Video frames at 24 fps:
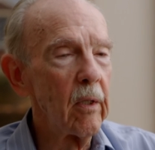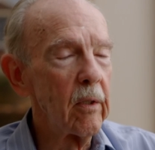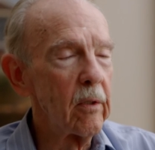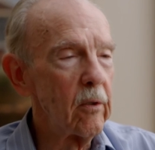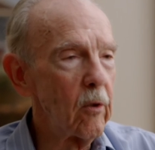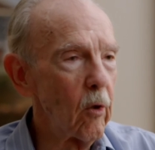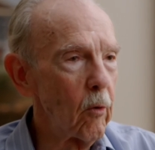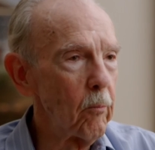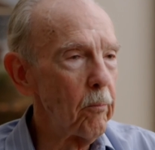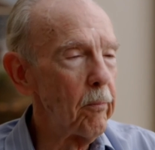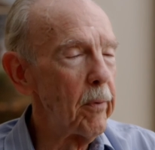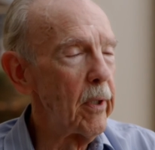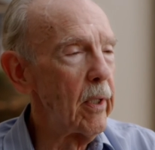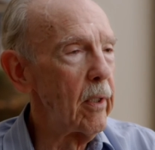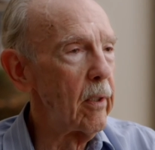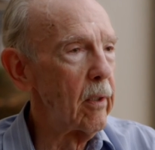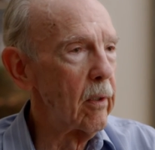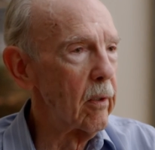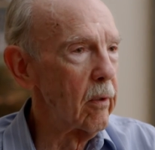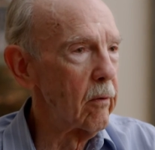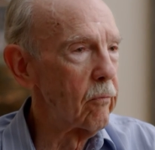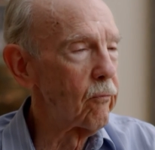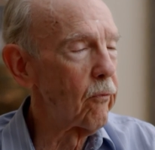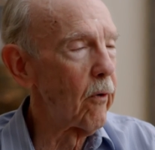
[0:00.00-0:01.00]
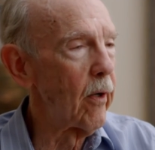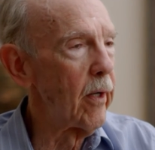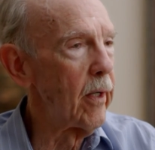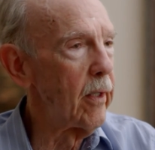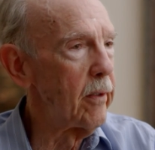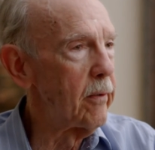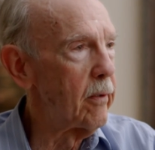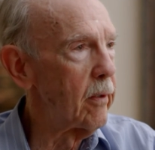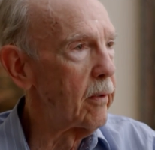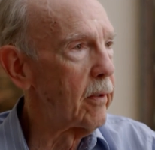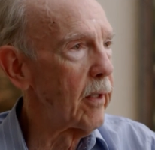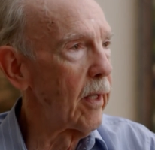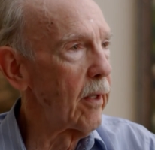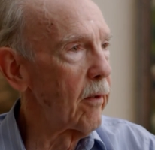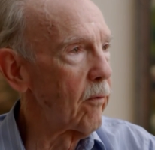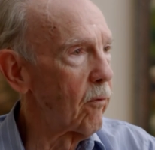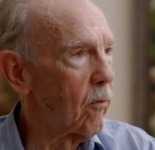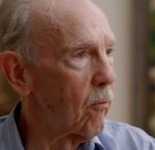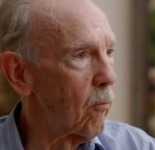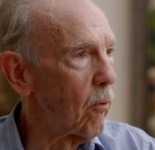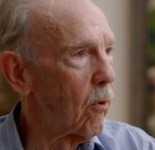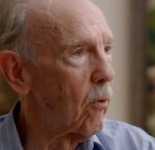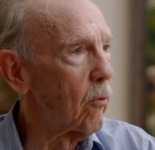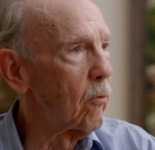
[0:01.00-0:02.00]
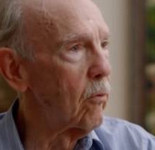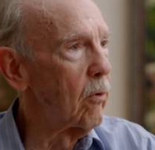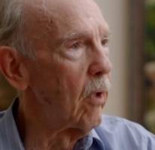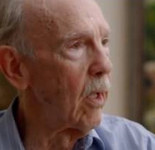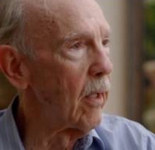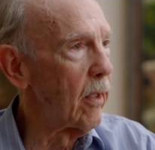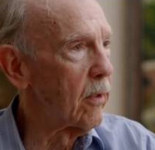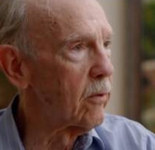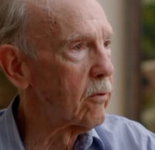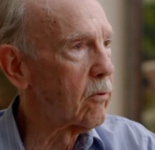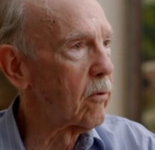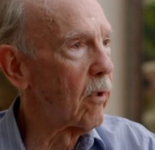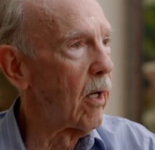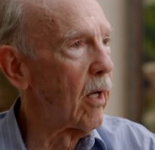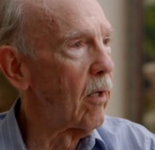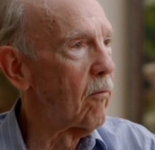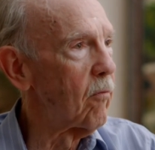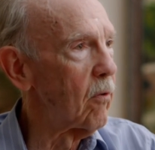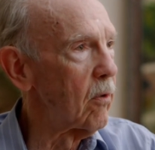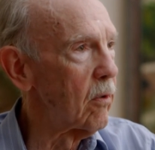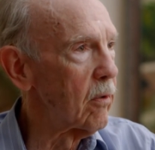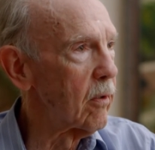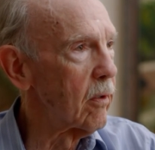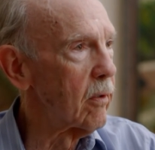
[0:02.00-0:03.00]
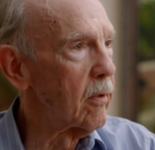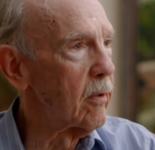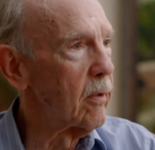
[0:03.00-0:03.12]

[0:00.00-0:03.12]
Don't be afraid to take the road less traveled.